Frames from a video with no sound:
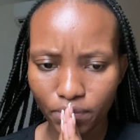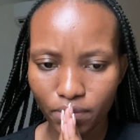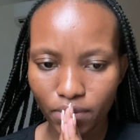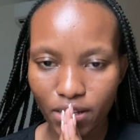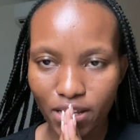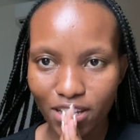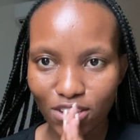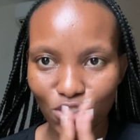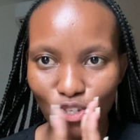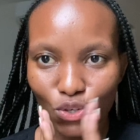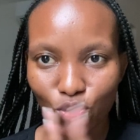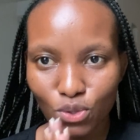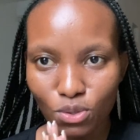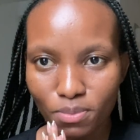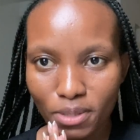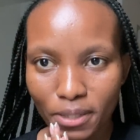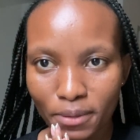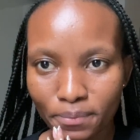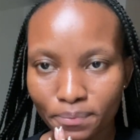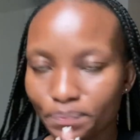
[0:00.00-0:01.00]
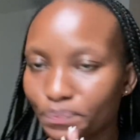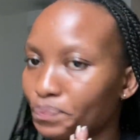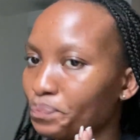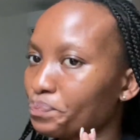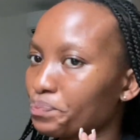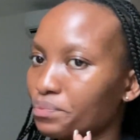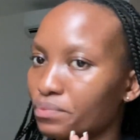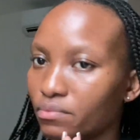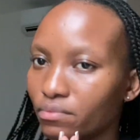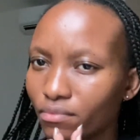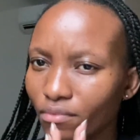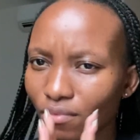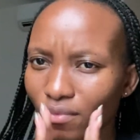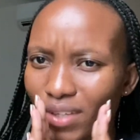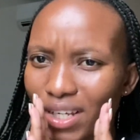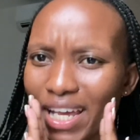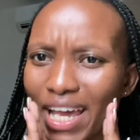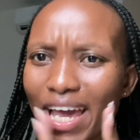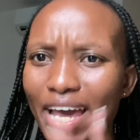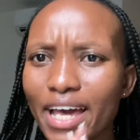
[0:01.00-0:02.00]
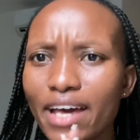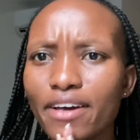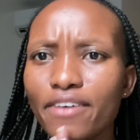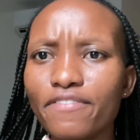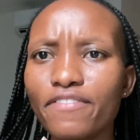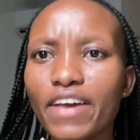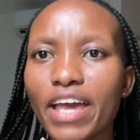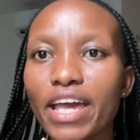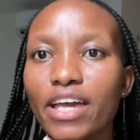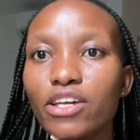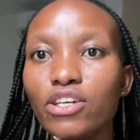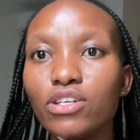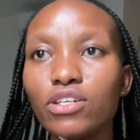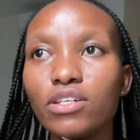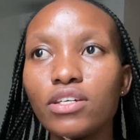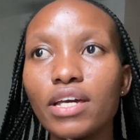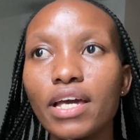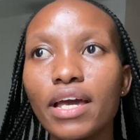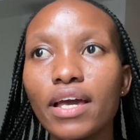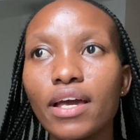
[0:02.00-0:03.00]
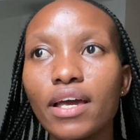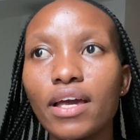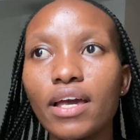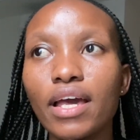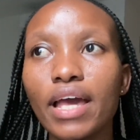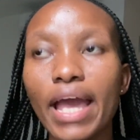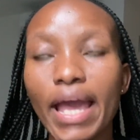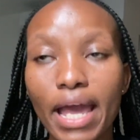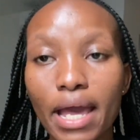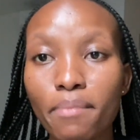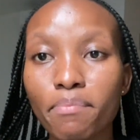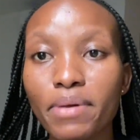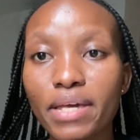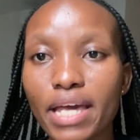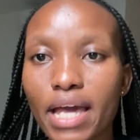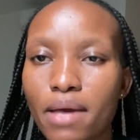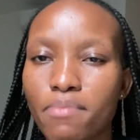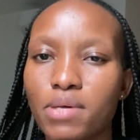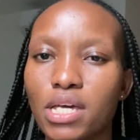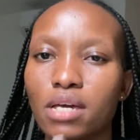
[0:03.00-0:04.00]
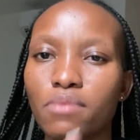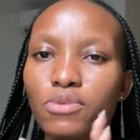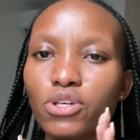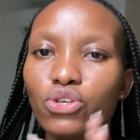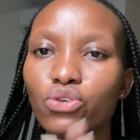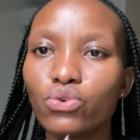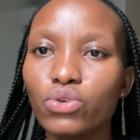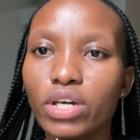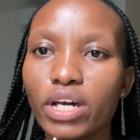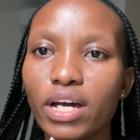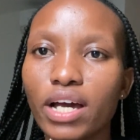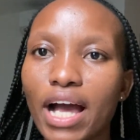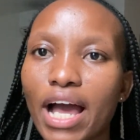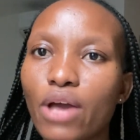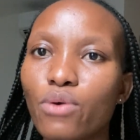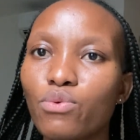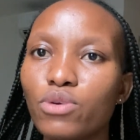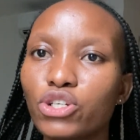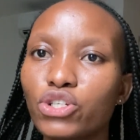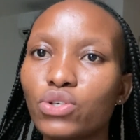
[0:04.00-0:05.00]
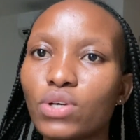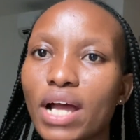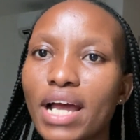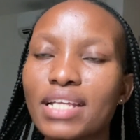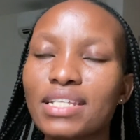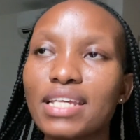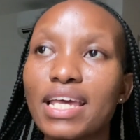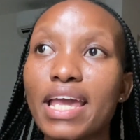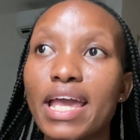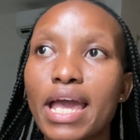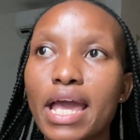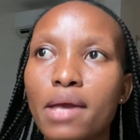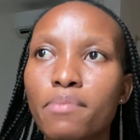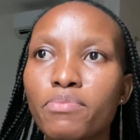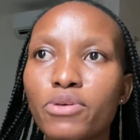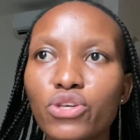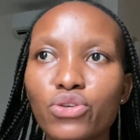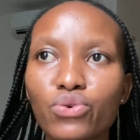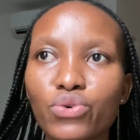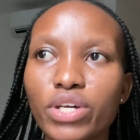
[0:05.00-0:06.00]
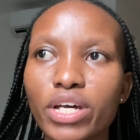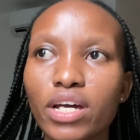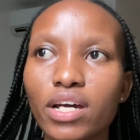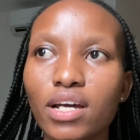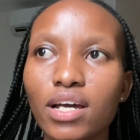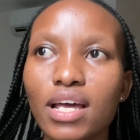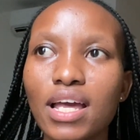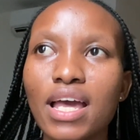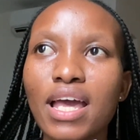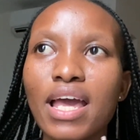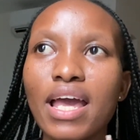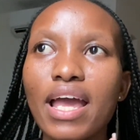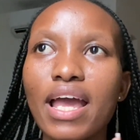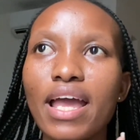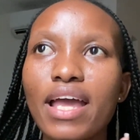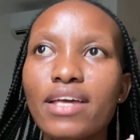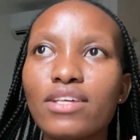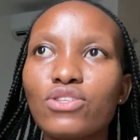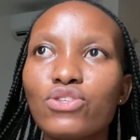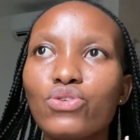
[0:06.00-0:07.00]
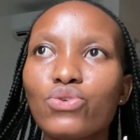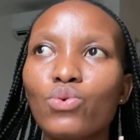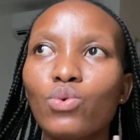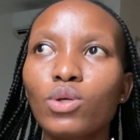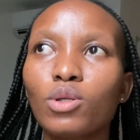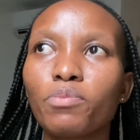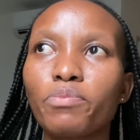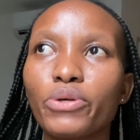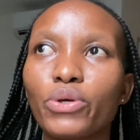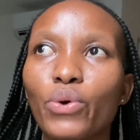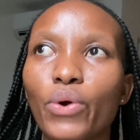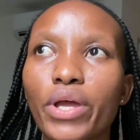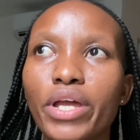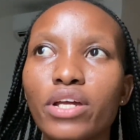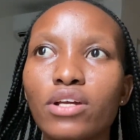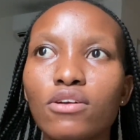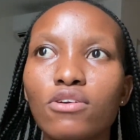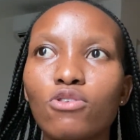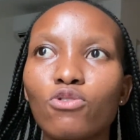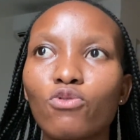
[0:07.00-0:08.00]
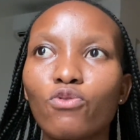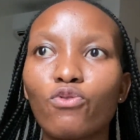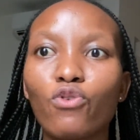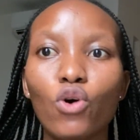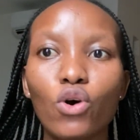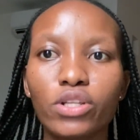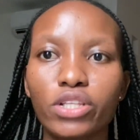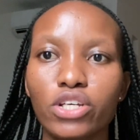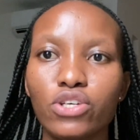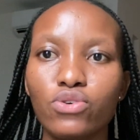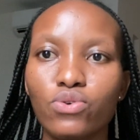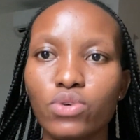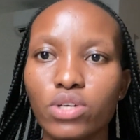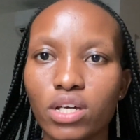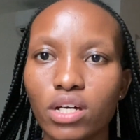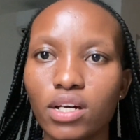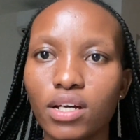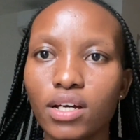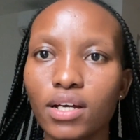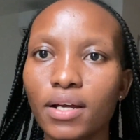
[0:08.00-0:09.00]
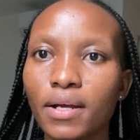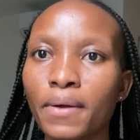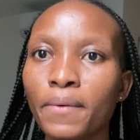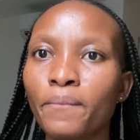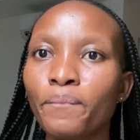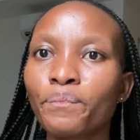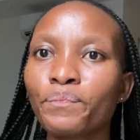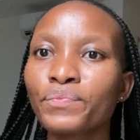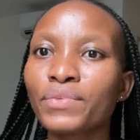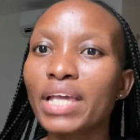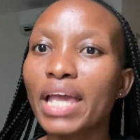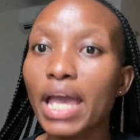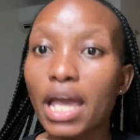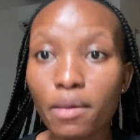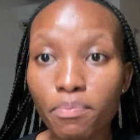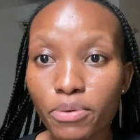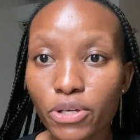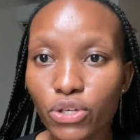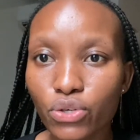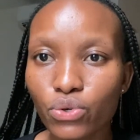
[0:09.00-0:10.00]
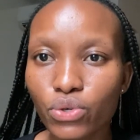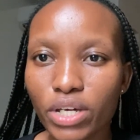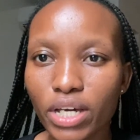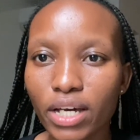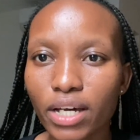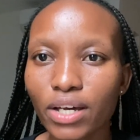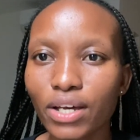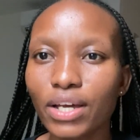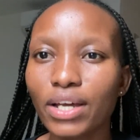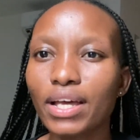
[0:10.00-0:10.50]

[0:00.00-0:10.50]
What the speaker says: excuse me, have a happy new year. I wish you guys a happy new year as you will be going for the new year. Happy New Year,